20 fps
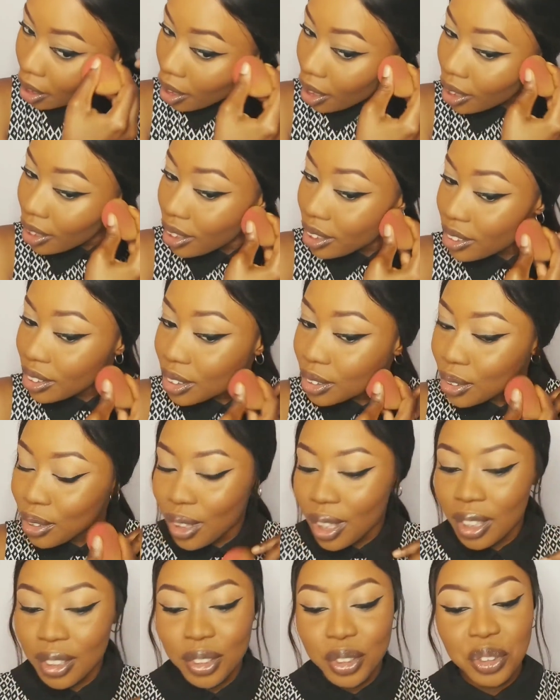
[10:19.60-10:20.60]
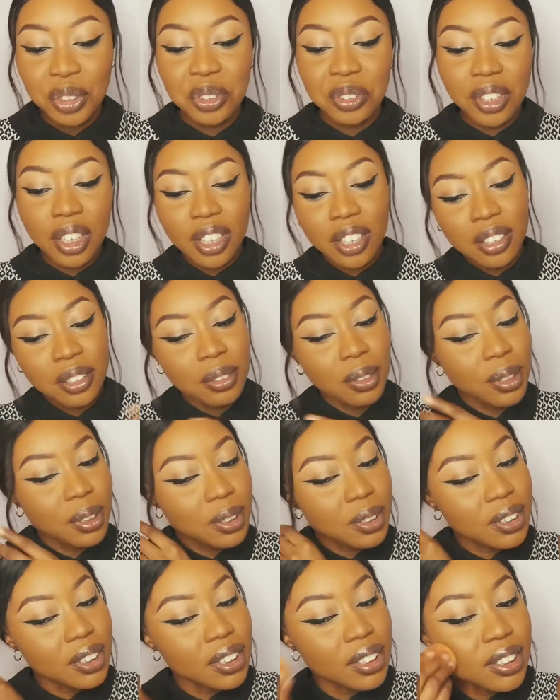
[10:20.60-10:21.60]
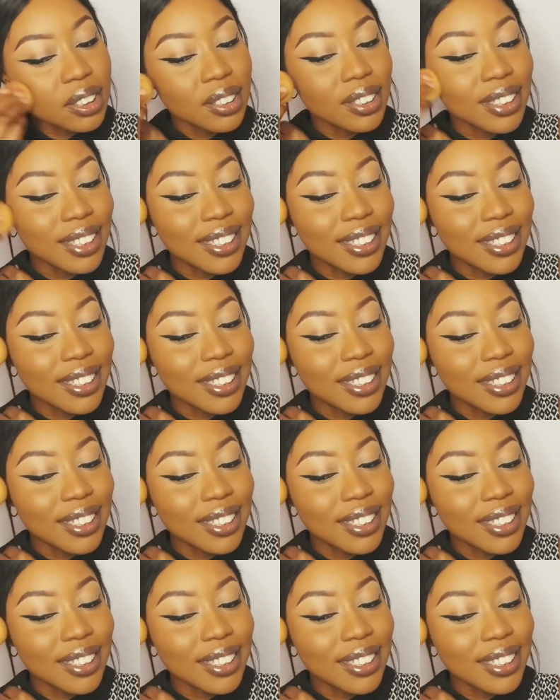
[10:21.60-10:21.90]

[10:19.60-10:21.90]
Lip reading: I can actually go out now. I can't go out with it.